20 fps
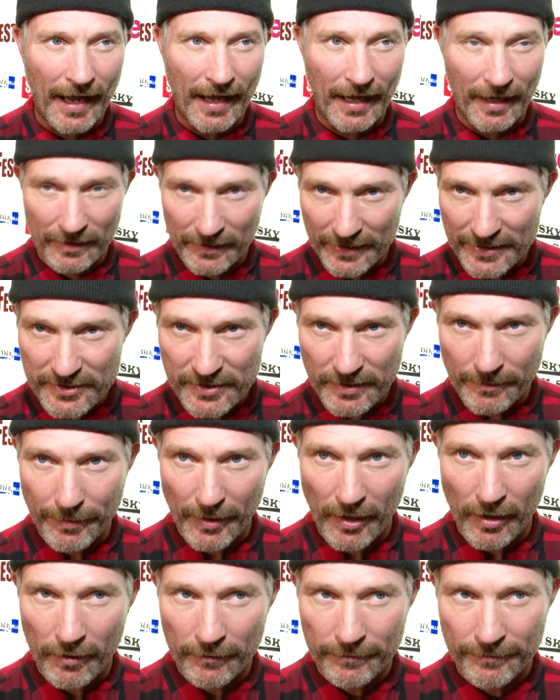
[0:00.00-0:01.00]
Alicia
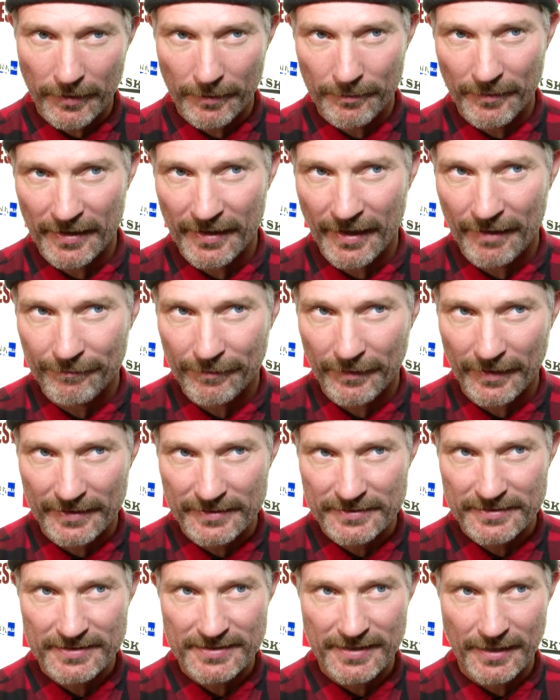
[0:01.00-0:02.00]
Bowe from the Netflix
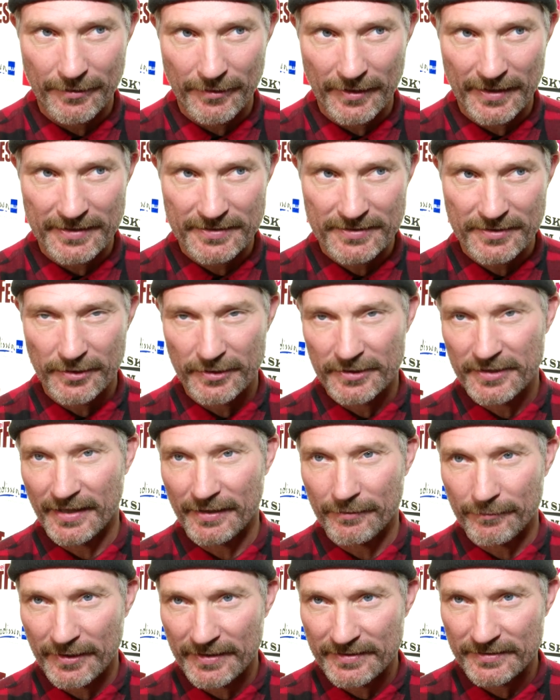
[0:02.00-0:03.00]
series
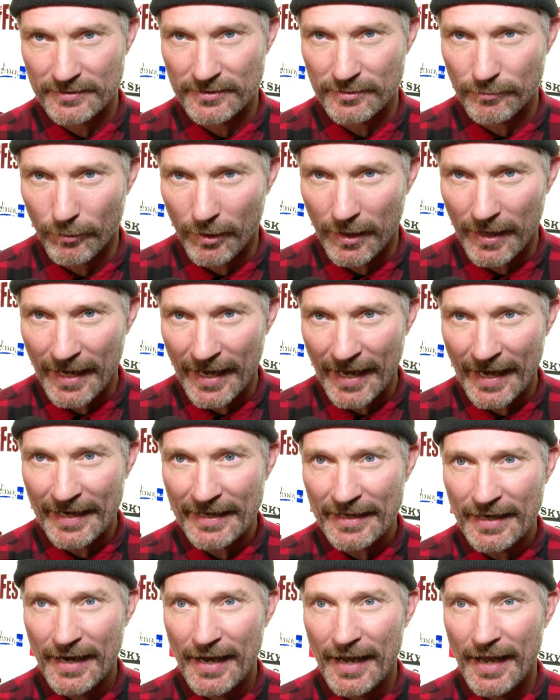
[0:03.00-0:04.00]
13 Reasons
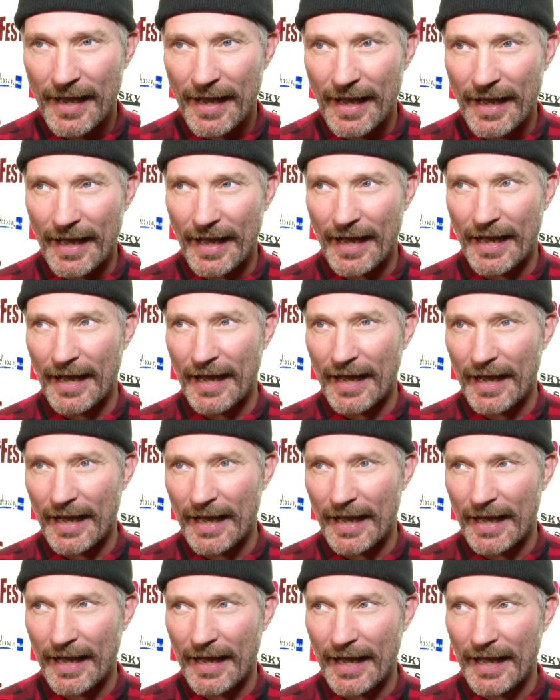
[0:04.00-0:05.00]
Why,
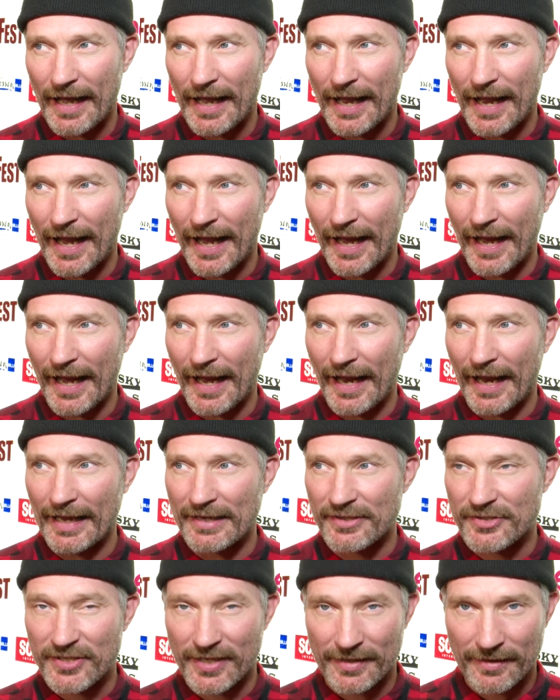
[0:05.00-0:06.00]

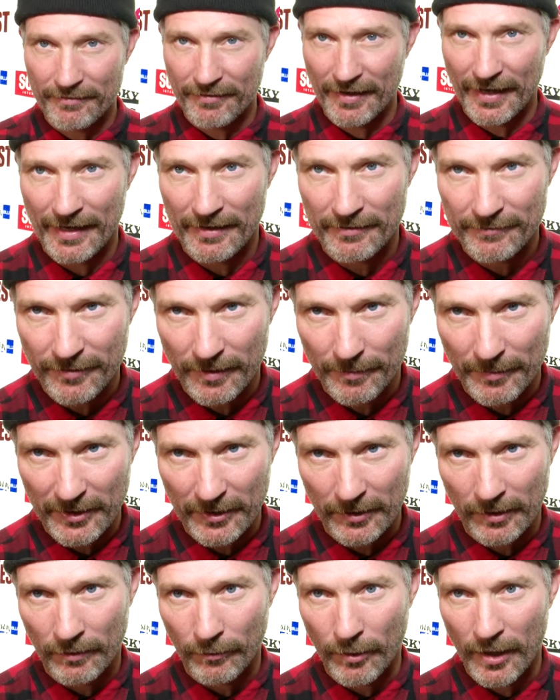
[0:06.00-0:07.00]
and Sheila Vann from A
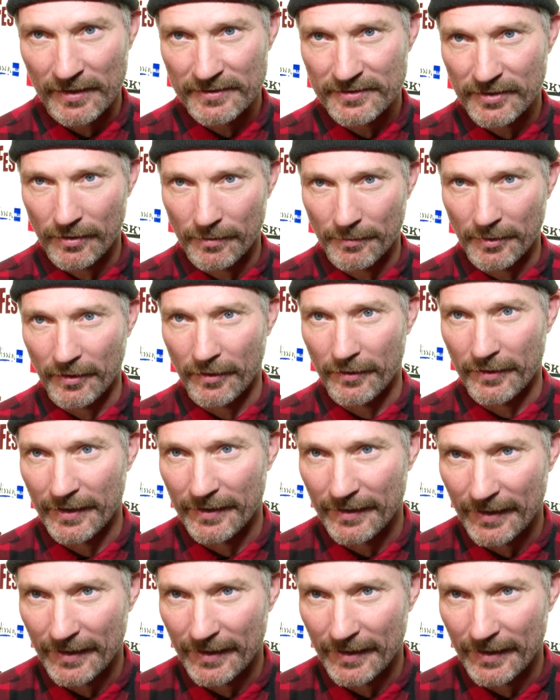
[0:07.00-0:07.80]
Girl Walks Home Alone at